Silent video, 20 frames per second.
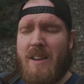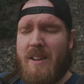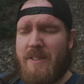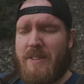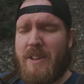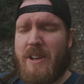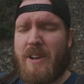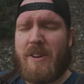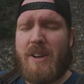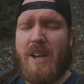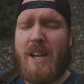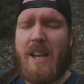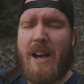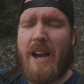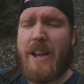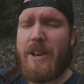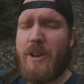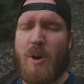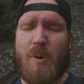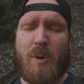
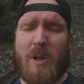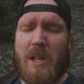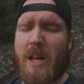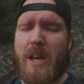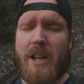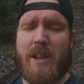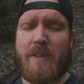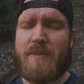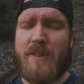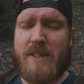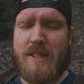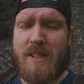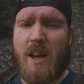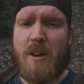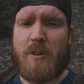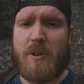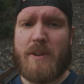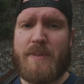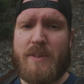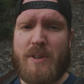I know a lot of
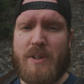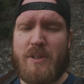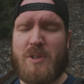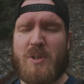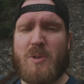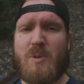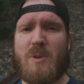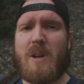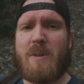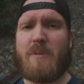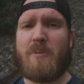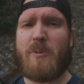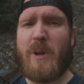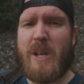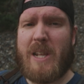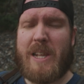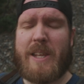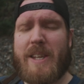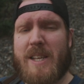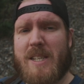photographers who are
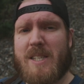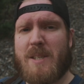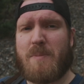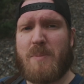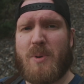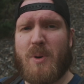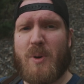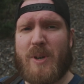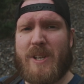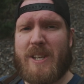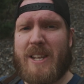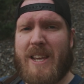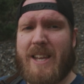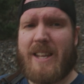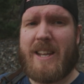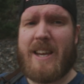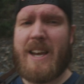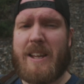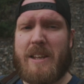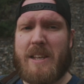really disappointed
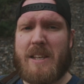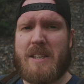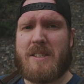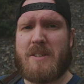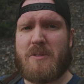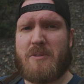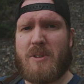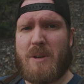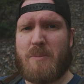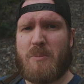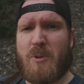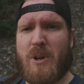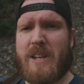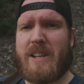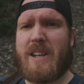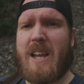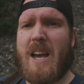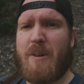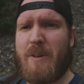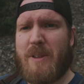at Instagram right
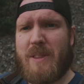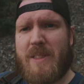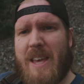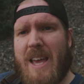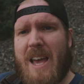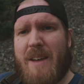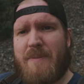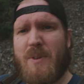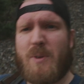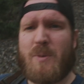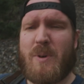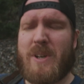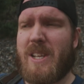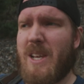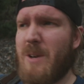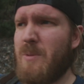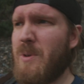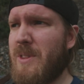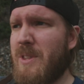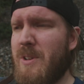now, and they have no
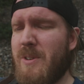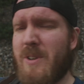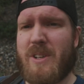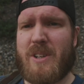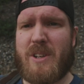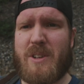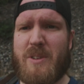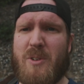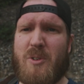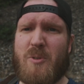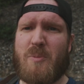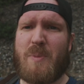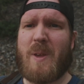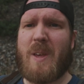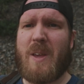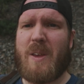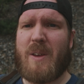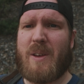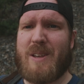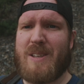idea what they're gonna do,
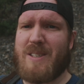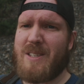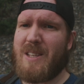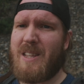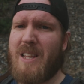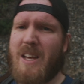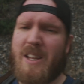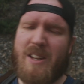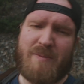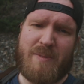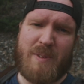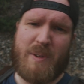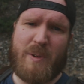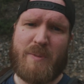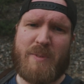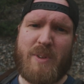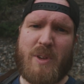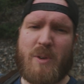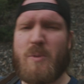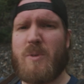because a lot of their
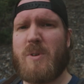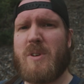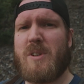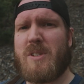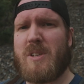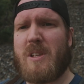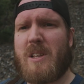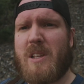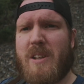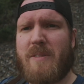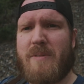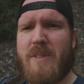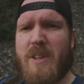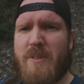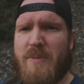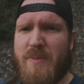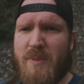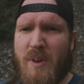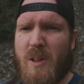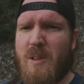viewers, a lot of their
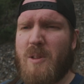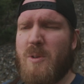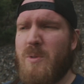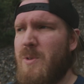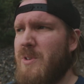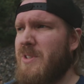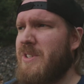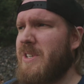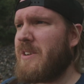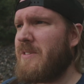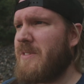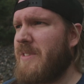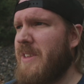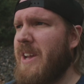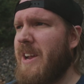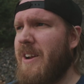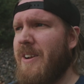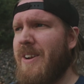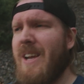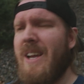followers are
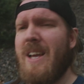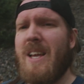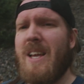there,